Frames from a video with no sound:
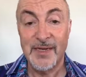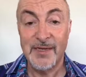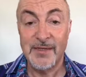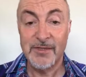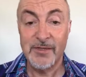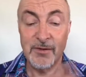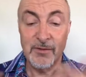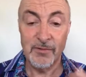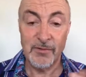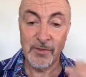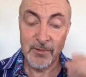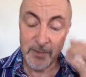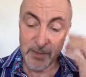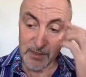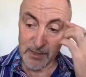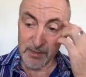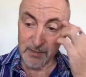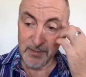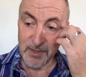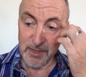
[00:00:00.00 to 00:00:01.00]
So quick,
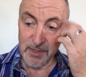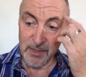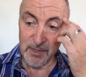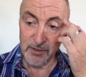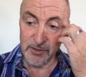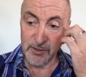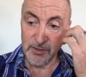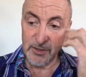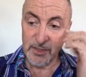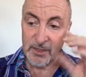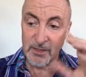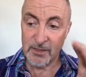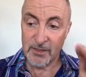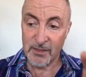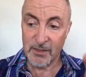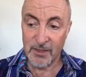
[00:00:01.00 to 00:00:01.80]
quick nudge on this.